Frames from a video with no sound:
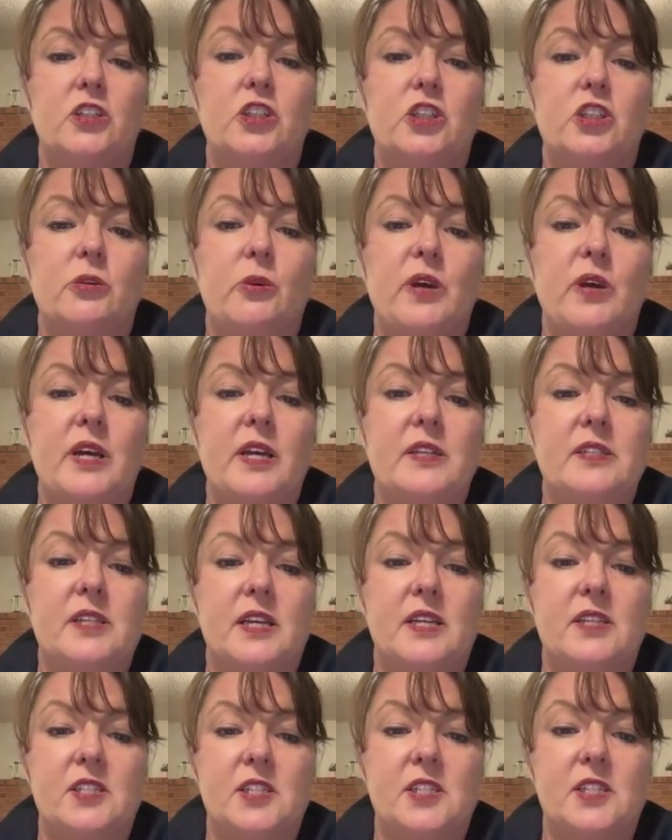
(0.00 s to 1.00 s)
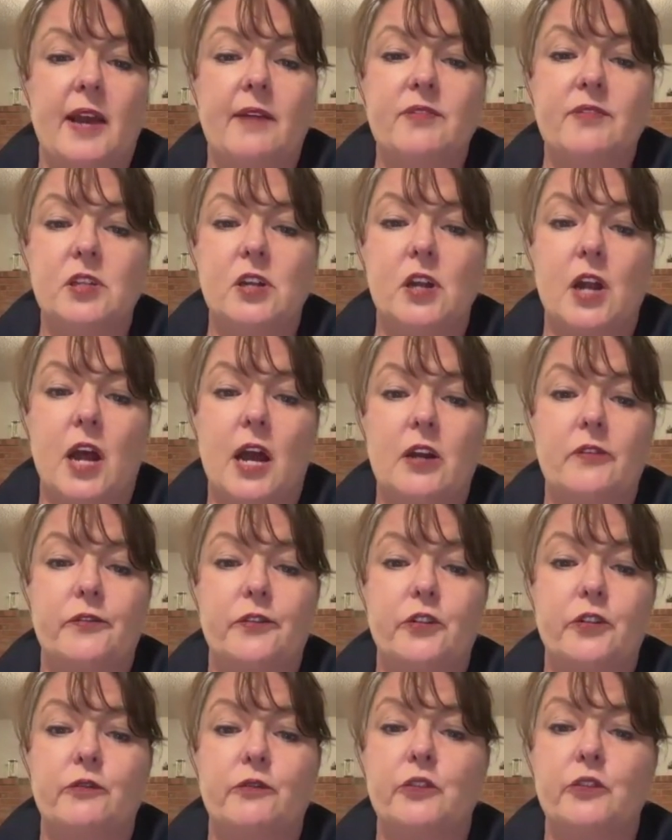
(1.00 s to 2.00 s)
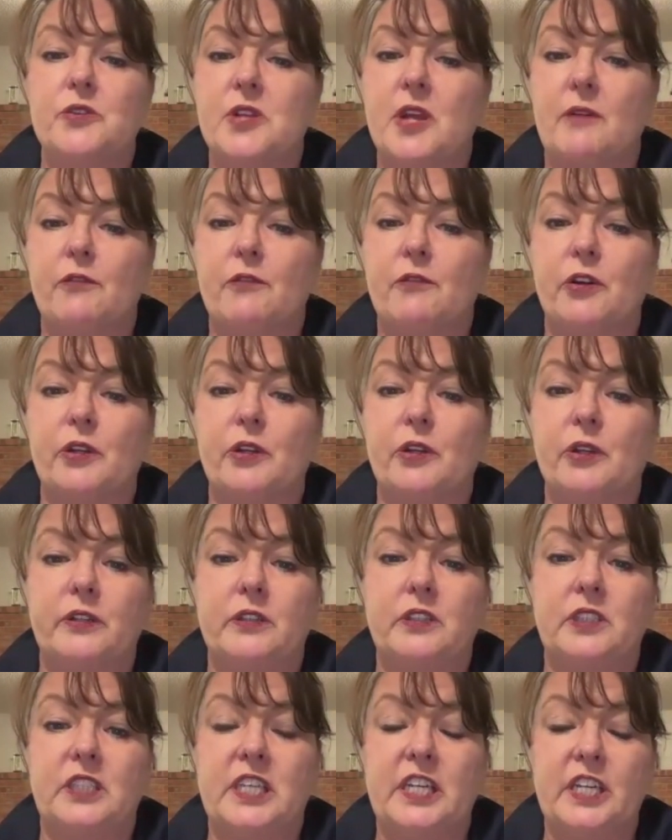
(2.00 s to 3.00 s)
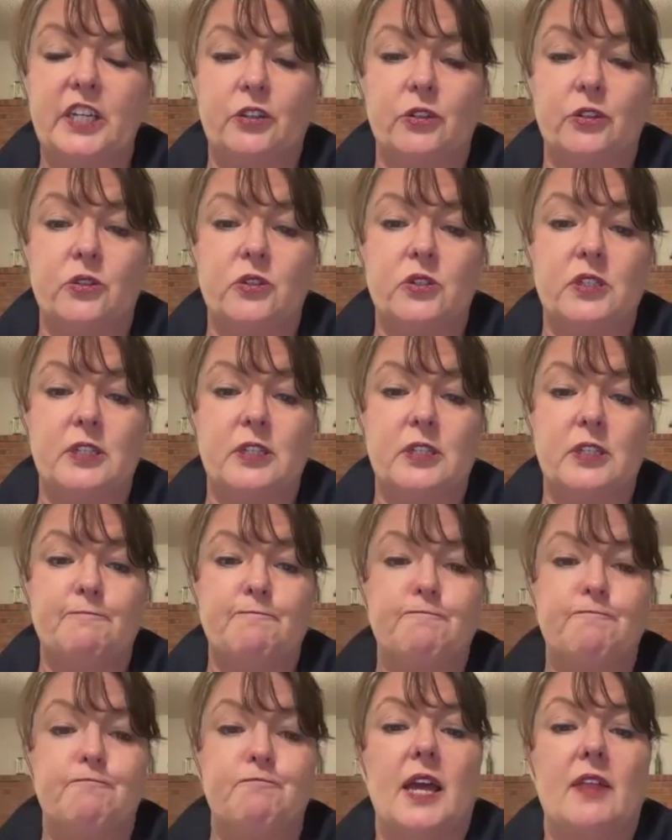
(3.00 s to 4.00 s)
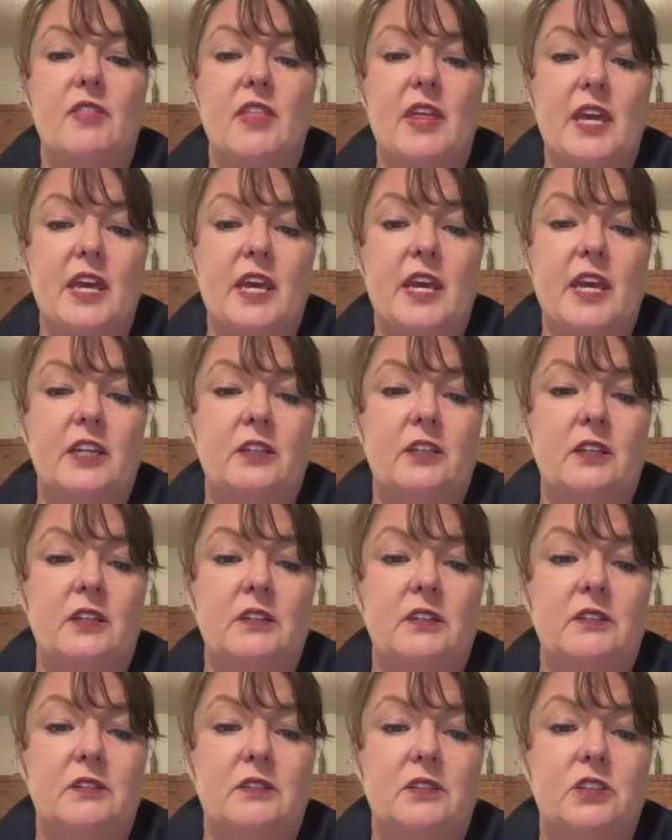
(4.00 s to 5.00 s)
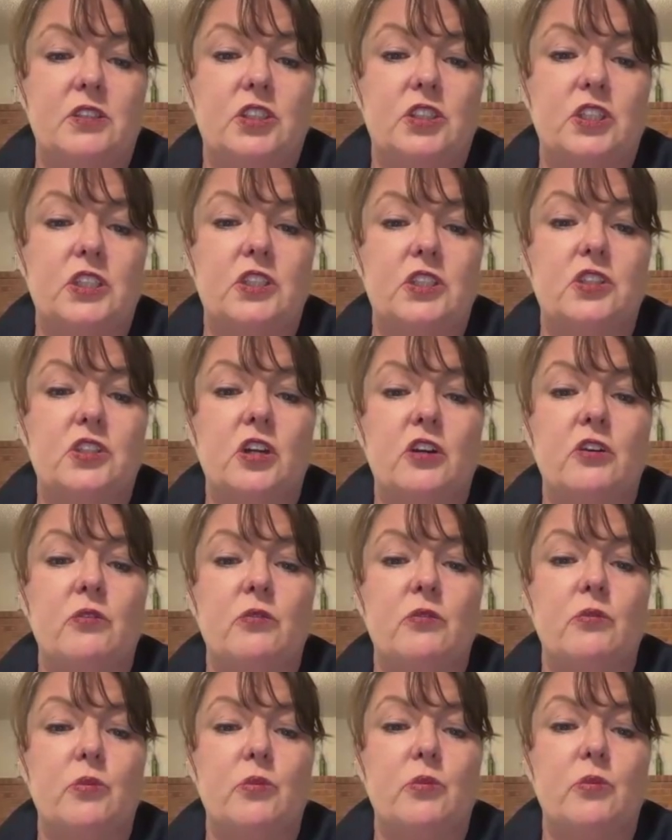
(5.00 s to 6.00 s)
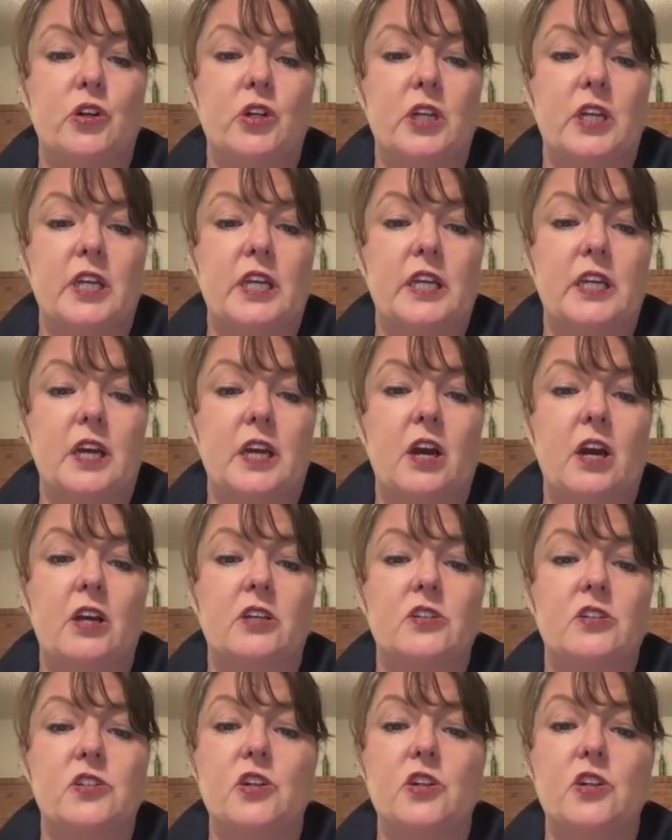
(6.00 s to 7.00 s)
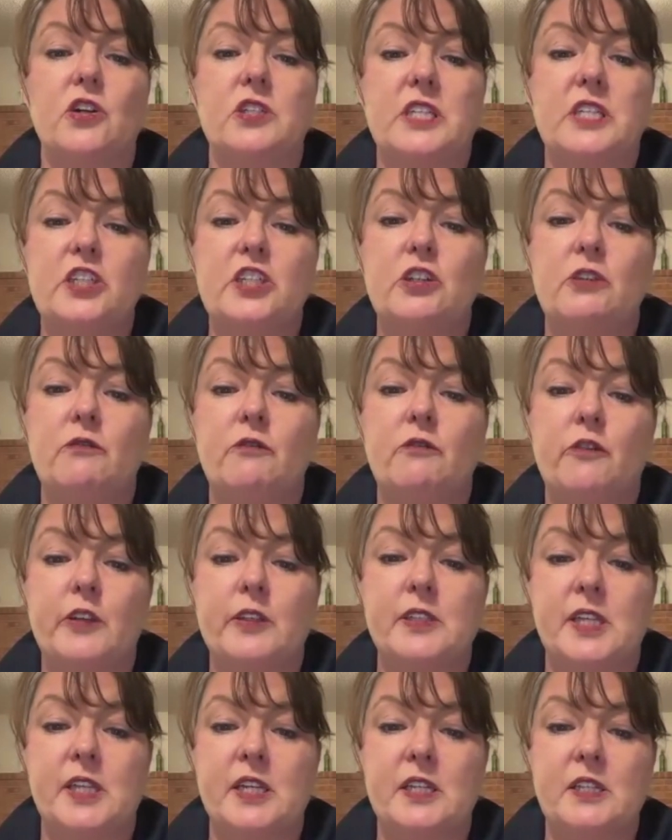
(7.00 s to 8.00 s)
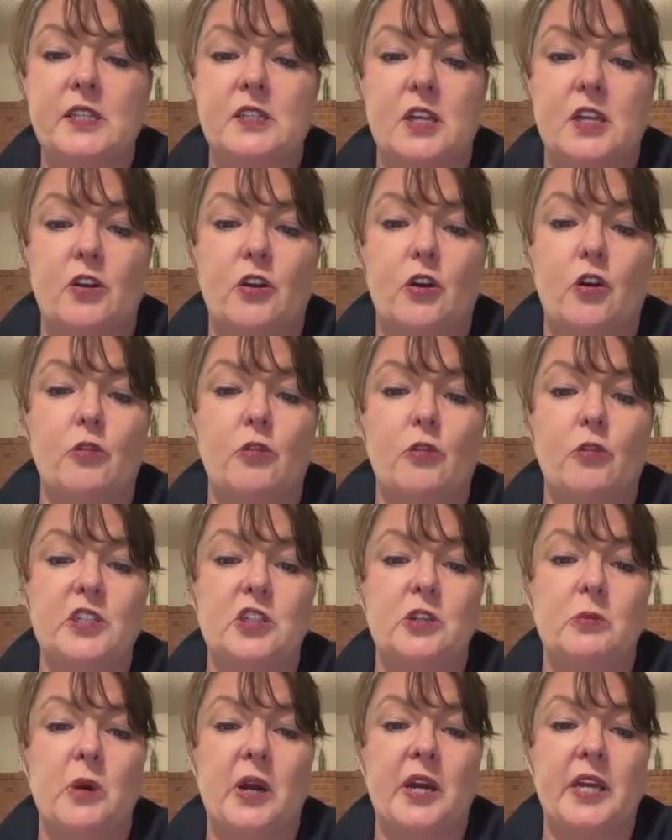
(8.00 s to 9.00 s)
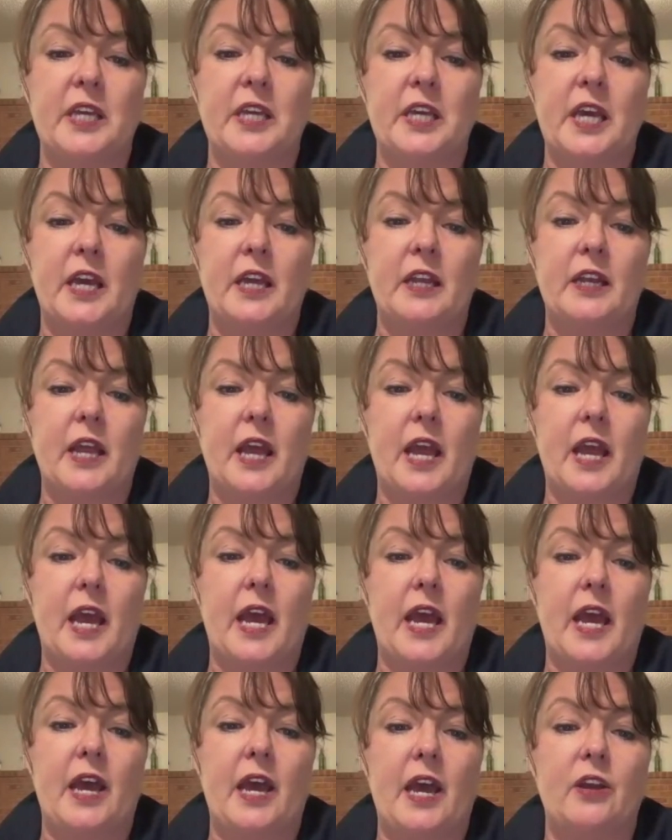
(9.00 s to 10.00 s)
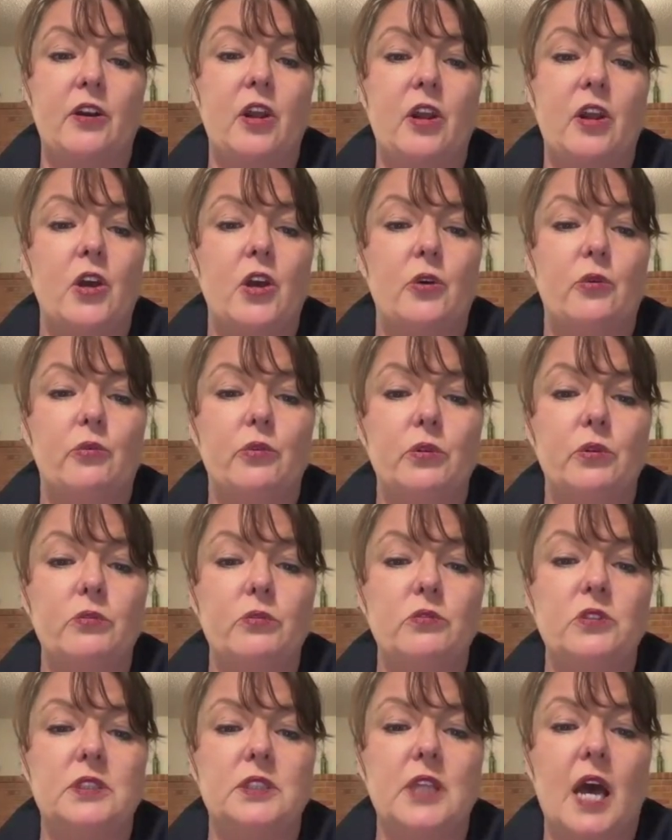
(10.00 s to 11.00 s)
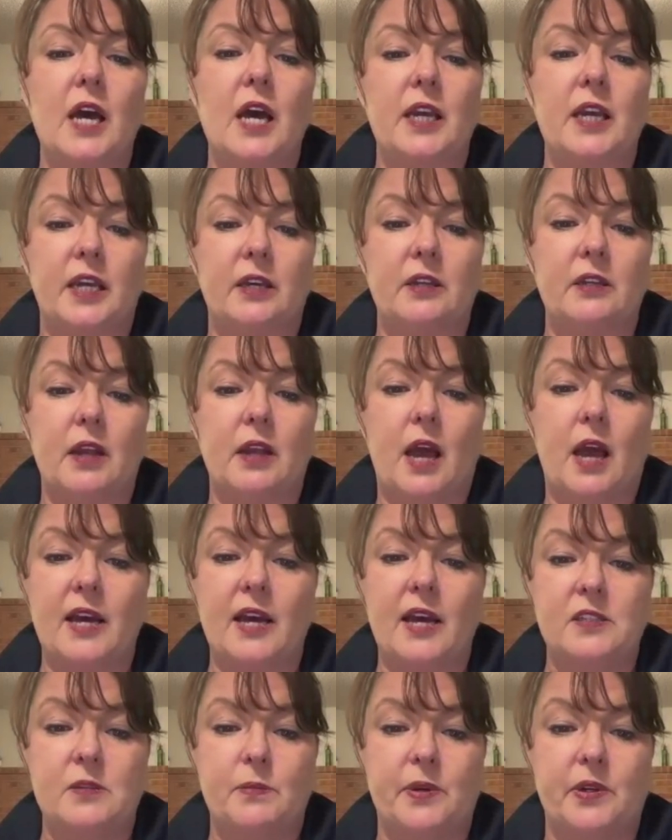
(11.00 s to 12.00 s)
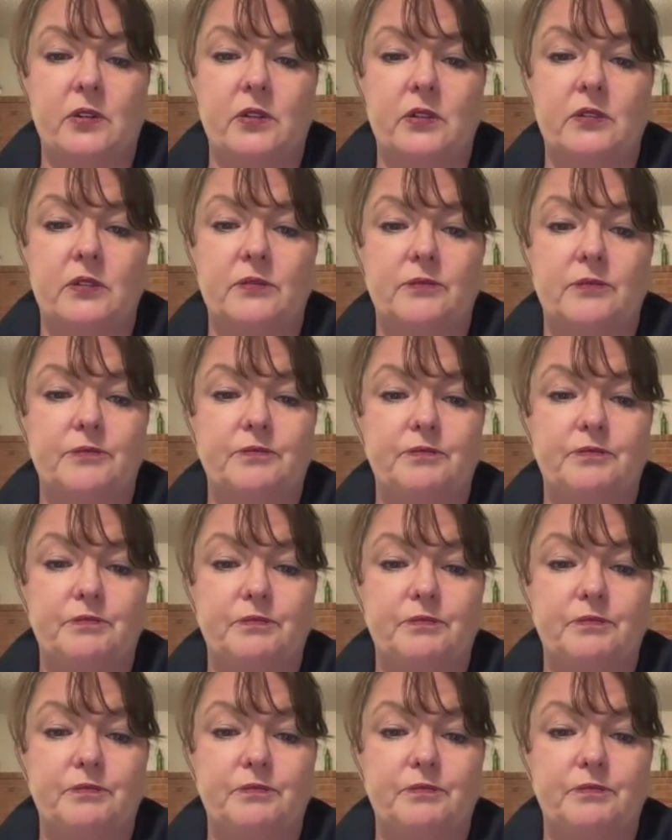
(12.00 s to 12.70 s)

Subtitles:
She was a staff stenographer for several years, and then she started teaching physics and OB-GYN at Woonsocket Hospital.